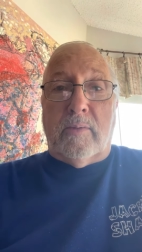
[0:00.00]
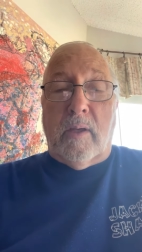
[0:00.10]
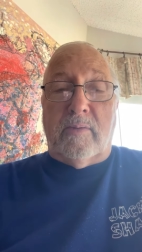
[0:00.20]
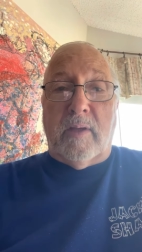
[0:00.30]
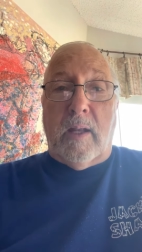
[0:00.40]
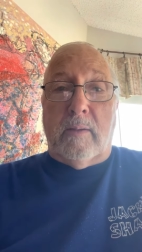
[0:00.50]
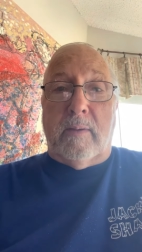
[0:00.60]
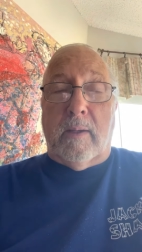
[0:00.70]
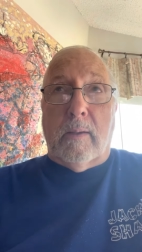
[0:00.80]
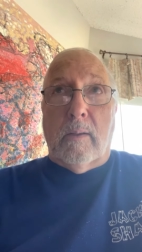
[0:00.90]
they set a
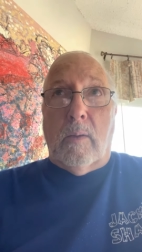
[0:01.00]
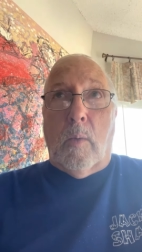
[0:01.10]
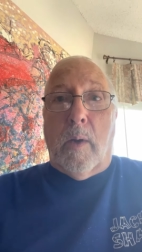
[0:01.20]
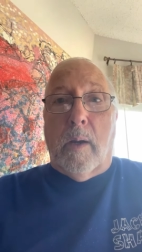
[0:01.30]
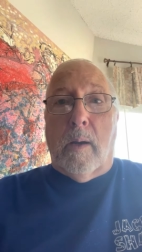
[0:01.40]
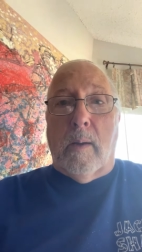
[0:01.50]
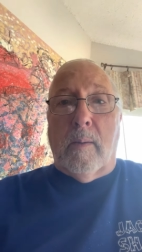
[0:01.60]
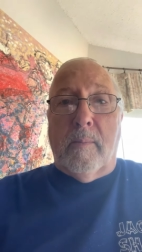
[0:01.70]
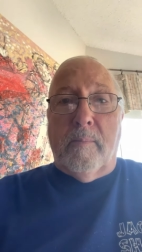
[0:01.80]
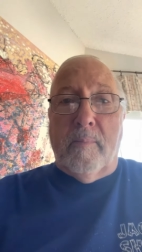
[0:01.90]
deal where
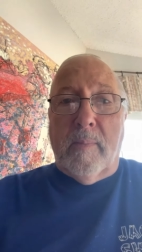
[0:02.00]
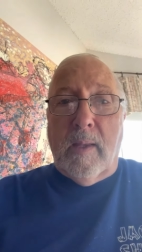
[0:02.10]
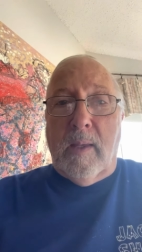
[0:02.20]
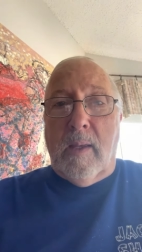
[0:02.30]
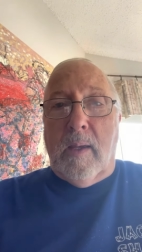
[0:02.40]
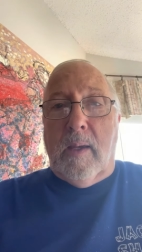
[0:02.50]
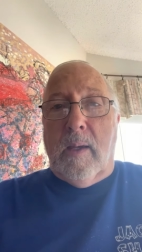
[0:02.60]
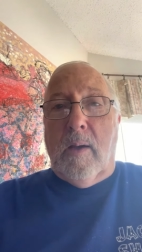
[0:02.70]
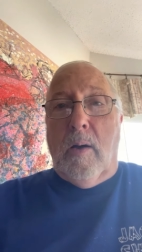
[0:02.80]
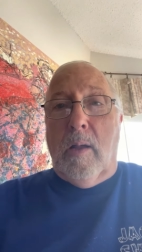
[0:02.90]

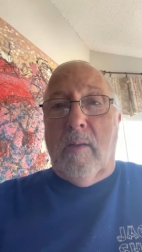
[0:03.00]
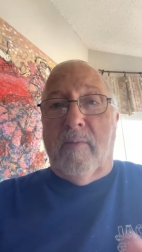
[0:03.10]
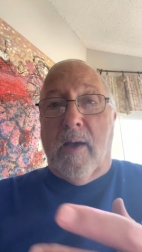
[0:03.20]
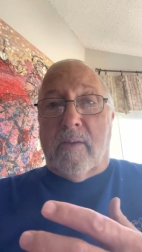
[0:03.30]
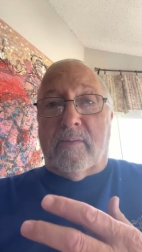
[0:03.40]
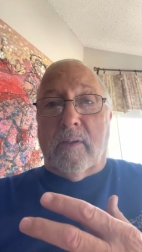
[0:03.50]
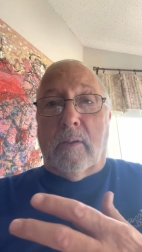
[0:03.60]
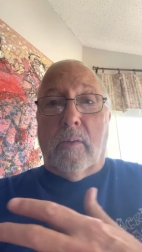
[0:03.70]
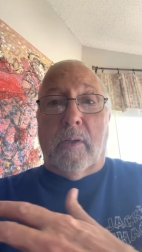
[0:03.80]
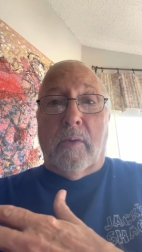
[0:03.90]
all of us,
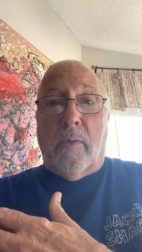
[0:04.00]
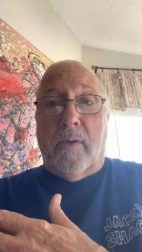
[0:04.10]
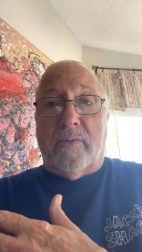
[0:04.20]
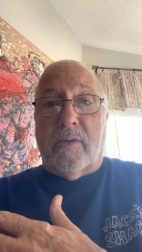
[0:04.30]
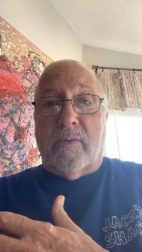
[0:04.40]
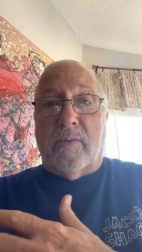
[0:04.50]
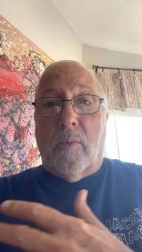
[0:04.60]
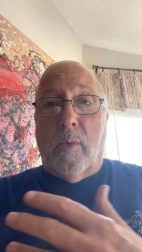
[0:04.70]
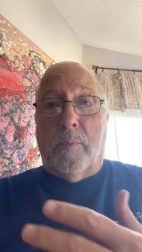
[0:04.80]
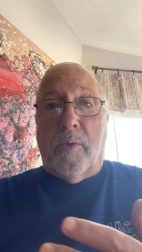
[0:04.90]
including the Russians,
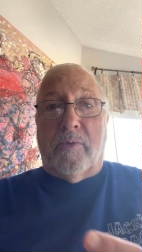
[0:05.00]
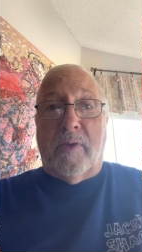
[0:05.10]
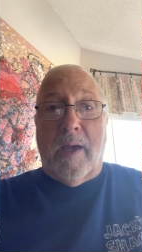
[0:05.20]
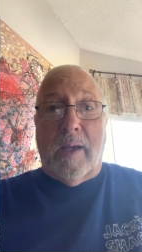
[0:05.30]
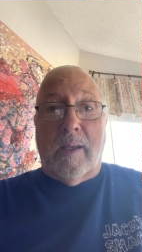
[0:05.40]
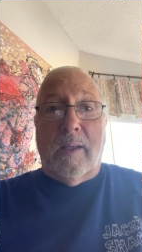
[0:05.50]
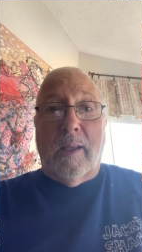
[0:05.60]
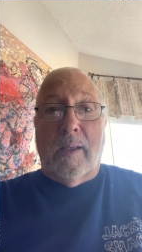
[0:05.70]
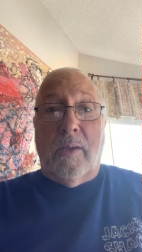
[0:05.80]
would protect the